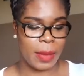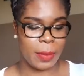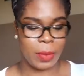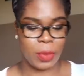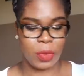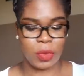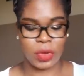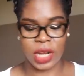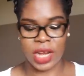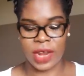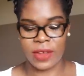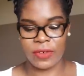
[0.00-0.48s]

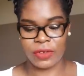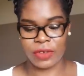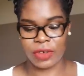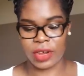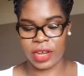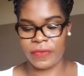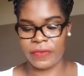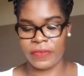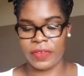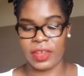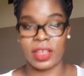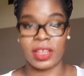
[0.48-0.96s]
whenever
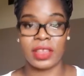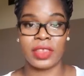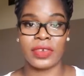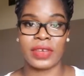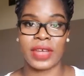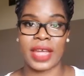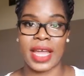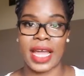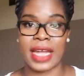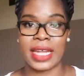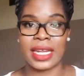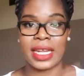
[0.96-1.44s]
I feel they're
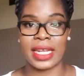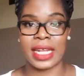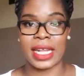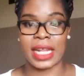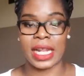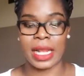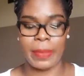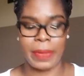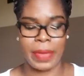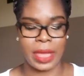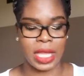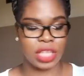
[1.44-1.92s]
getting a
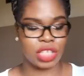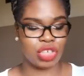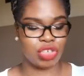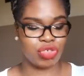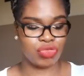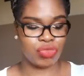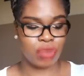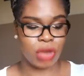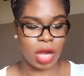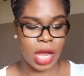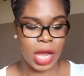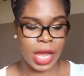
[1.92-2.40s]
little bit
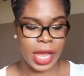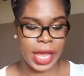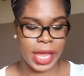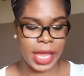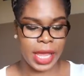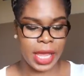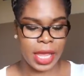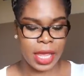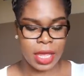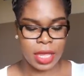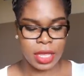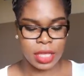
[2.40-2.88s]

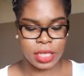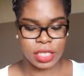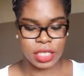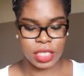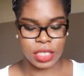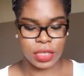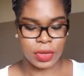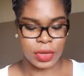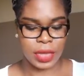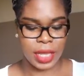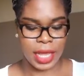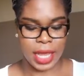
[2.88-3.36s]
dry.
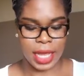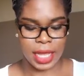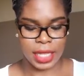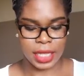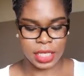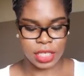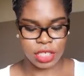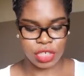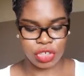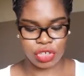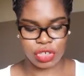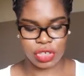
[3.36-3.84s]
So yeah,
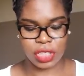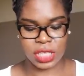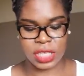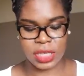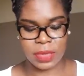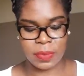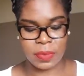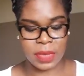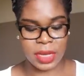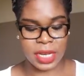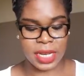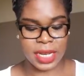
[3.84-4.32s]
this is just
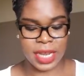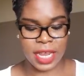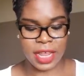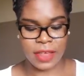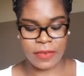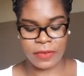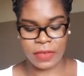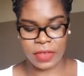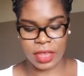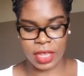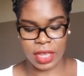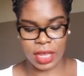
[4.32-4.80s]
some
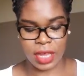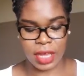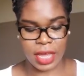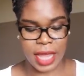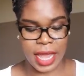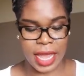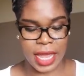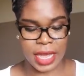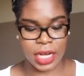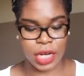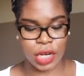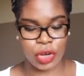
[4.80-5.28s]
Nivea
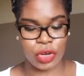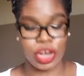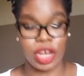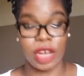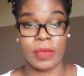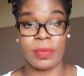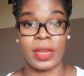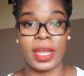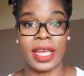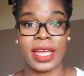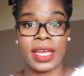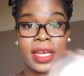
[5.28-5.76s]
hand
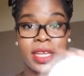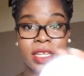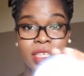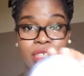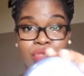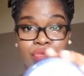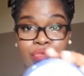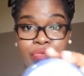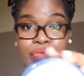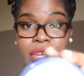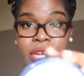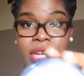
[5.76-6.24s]
cream. Like, it's
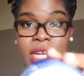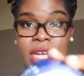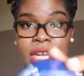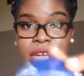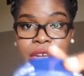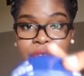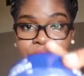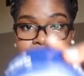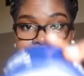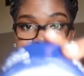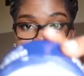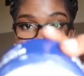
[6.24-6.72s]
really,
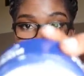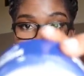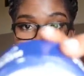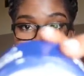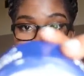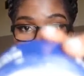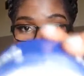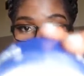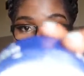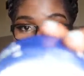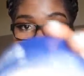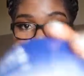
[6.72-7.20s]
really
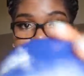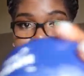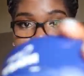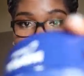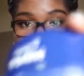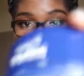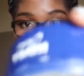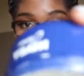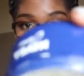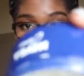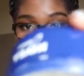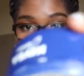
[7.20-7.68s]
thick. I don't
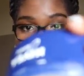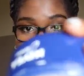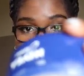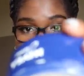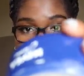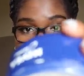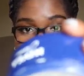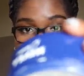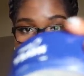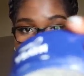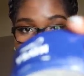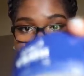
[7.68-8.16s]
even know if
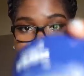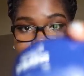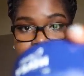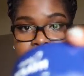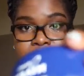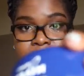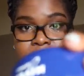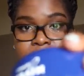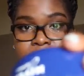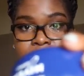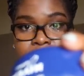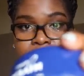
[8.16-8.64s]
you can
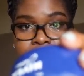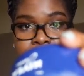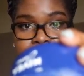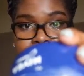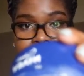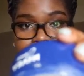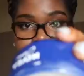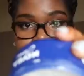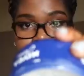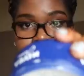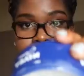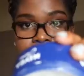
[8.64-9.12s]
see the
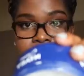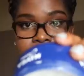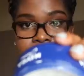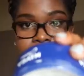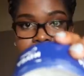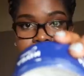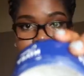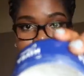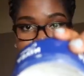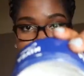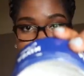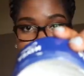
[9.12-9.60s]

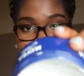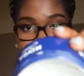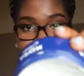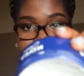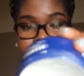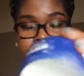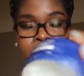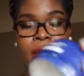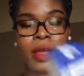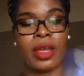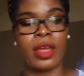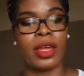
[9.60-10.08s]
consistency there.
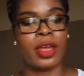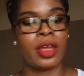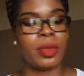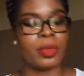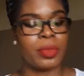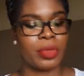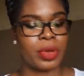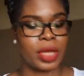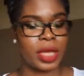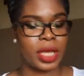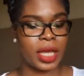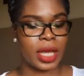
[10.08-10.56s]

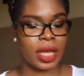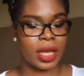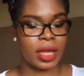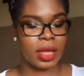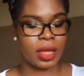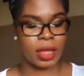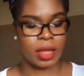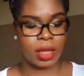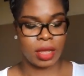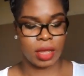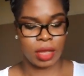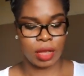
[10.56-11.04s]
But yeah,
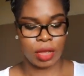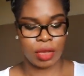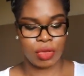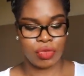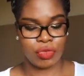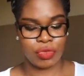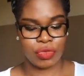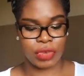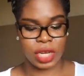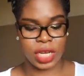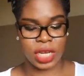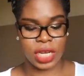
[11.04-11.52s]

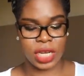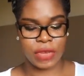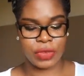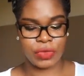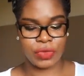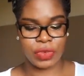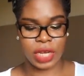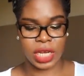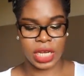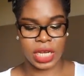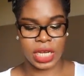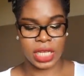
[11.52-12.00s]
really,
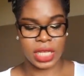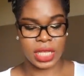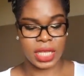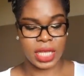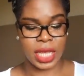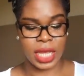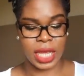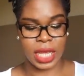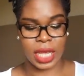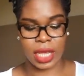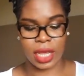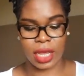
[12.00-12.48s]
really
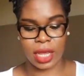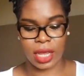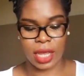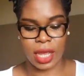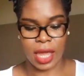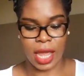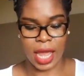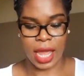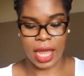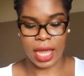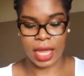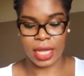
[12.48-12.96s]
thick,
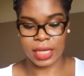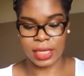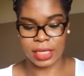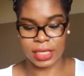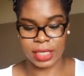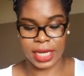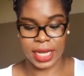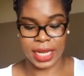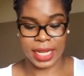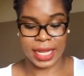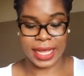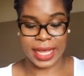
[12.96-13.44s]
and
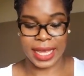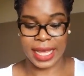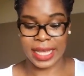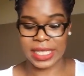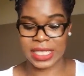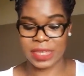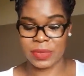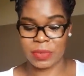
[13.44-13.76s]
it gets